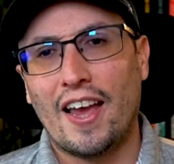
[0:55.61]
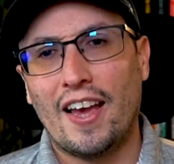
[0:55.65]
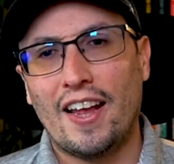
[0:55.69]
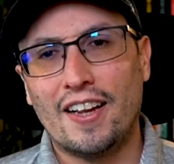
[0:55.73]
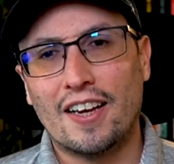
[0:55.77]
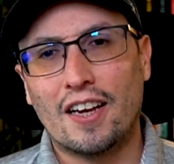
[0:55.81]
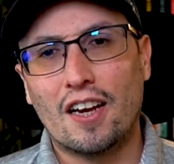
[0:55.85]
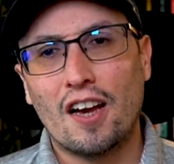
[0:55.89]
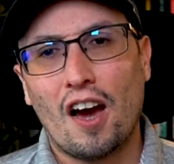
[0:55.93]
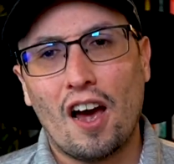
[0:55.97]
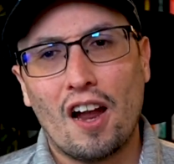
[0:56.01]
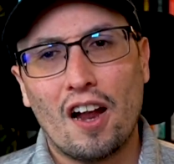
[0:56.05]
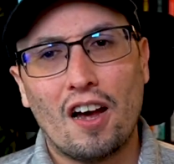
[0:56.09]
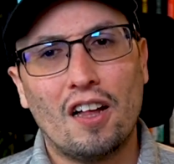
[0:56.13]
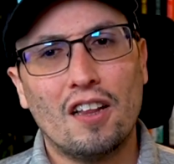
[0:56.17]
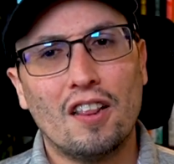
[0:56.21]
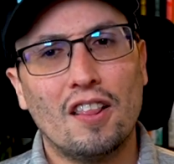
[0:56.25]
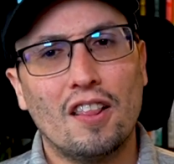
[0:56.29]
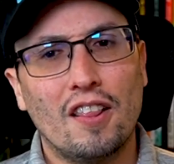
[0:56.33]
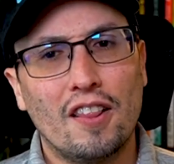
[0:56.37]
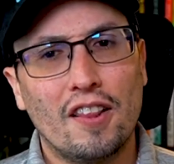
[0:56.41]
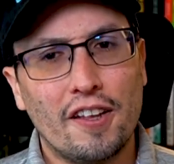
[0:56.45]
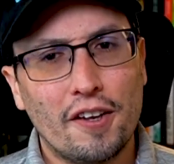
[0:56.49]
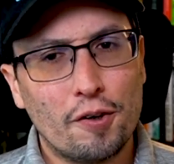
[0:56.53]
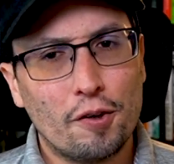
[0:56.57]
and it got a
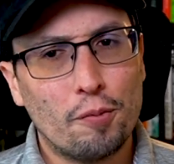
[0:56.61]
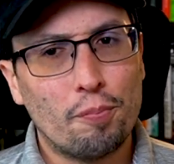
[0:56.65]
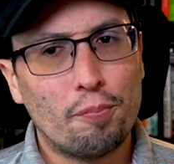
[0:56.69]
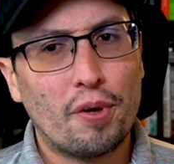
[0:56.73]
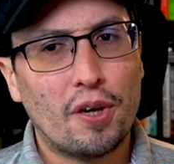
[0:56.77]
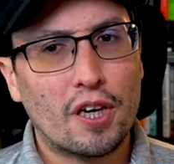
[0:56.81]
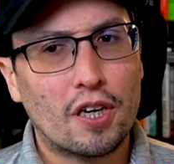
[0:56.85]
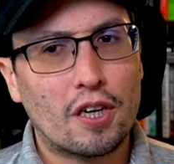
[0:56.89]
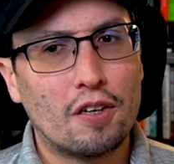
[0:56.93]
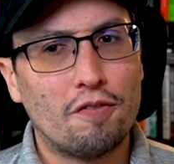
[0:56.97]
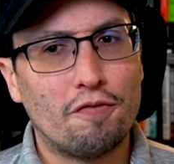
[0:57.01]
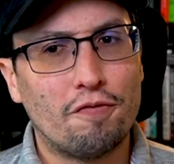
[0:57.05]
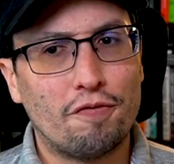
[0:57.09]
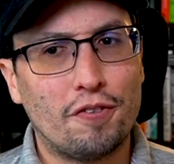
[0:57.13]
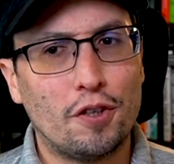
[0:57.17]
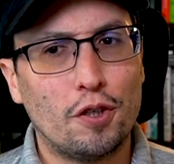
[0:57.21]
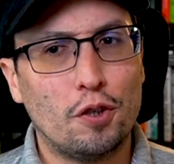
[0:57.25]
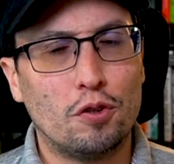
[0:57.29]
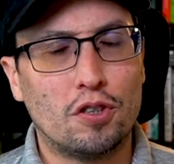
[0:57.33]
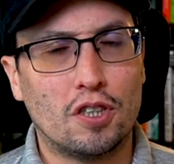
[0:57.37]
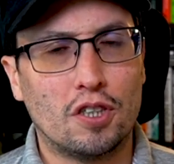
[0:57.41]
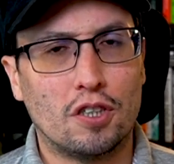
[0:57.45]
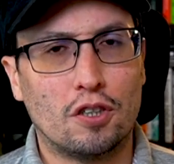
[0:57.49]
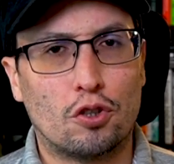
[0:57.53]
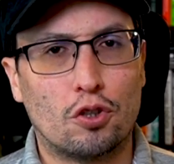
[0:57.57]
little bit
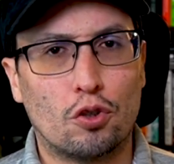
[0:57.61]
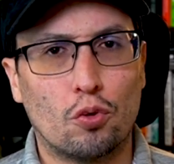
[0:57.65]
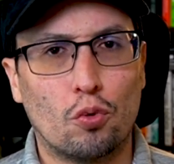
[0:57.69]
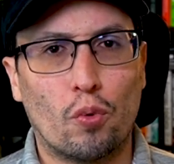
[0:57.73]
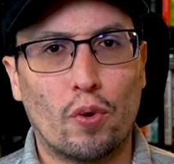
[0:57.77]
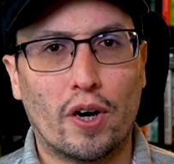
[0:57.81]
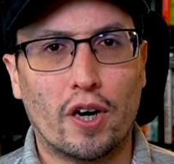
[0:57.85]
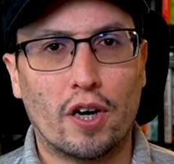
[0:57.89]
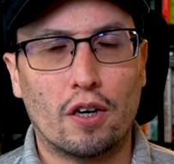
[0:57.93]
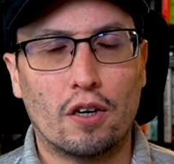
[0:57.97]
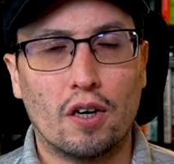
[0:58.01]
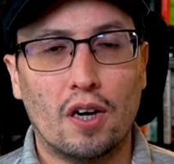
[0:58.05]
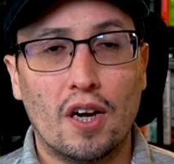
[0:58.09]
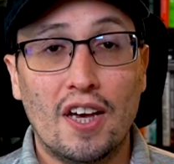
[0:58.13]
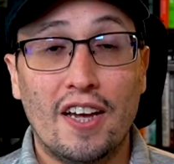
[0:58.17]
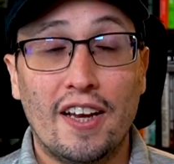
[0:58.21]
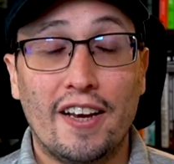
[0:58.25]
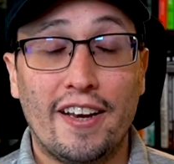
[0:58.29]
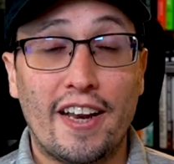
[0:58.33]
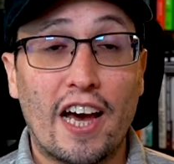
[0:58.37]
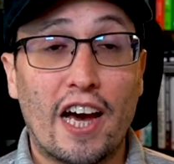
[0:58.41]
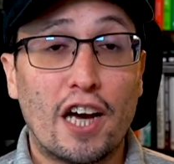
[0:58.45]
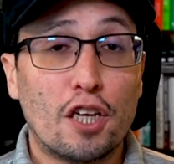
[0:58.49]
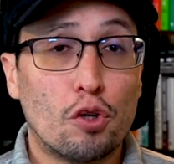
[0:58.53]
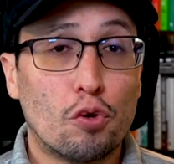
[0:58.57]
confusing to where
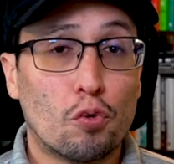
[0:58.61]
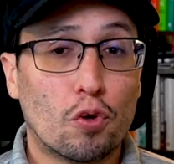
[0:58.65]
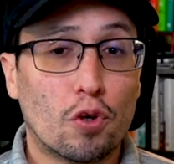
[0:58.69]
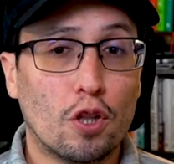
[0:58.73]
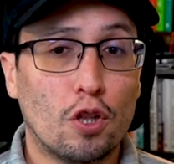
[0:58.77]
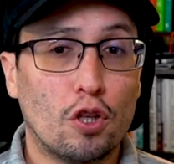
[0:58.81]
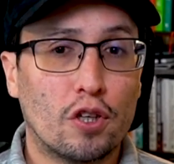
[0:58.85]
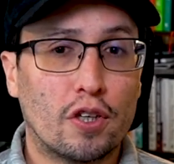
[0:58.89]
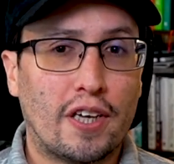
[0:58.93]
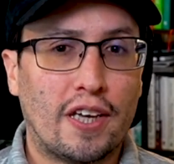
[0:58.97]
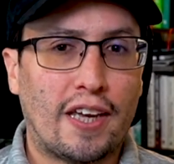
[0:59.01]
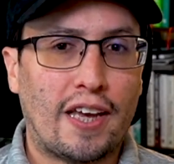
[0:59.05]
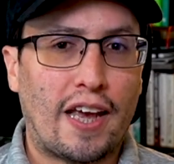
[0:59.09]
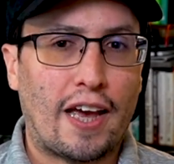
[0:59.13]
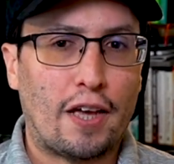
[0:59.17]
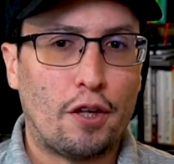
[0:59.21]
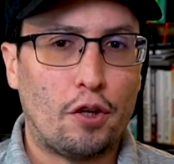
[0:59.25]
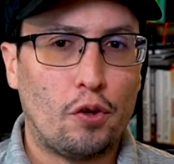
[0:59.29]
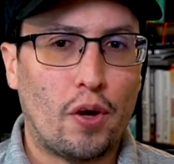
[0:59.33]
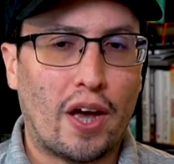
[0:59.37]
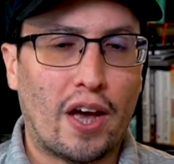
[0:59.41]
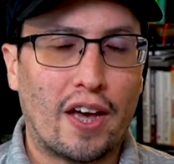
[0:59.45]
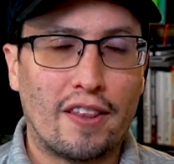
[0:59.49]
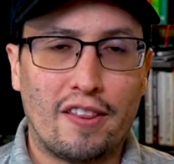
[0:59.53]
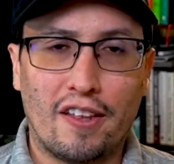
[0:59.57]
now you were looking at,
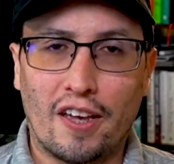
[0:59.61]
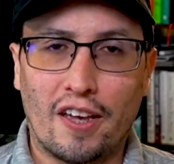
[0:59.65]
you had the